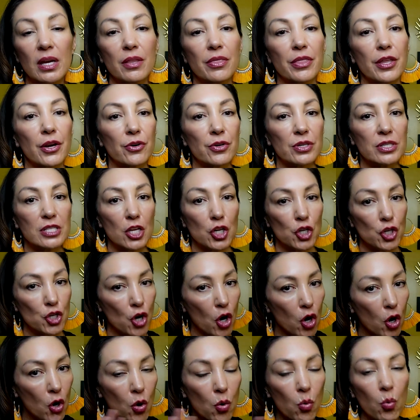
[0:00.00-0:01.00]
There is
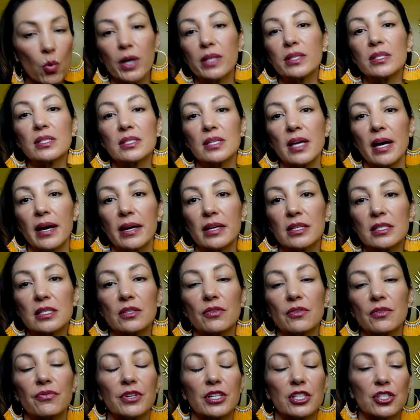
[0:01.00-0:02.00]
no one size
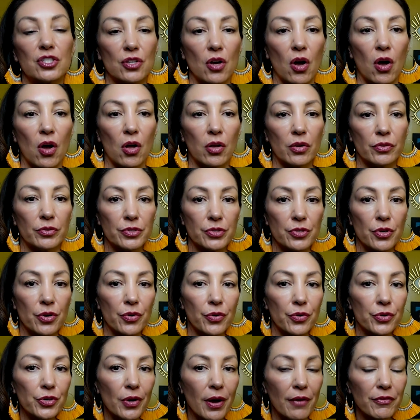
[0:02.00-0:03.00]
fits all.
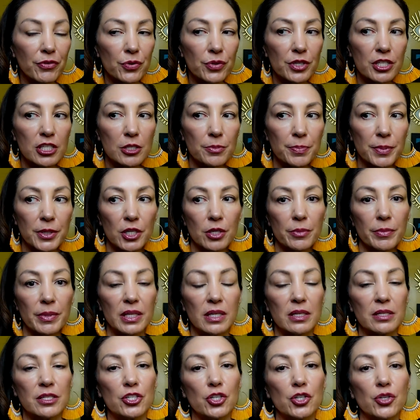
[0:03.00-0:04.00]
So you'll have to experiment
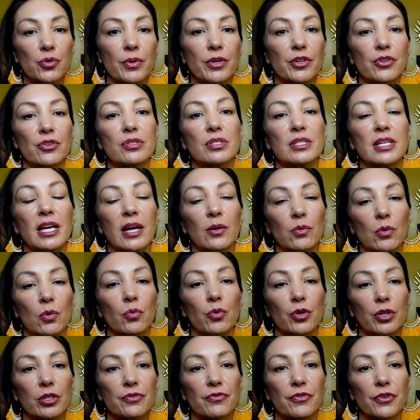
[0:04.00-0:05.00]
until you understand what
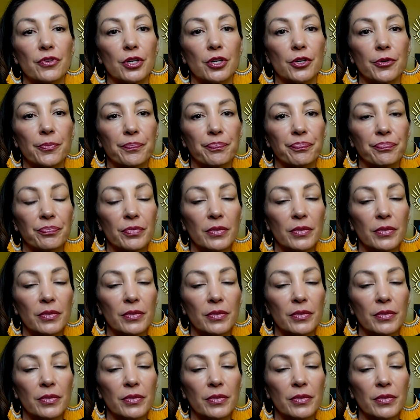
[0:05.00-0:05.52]
works for you.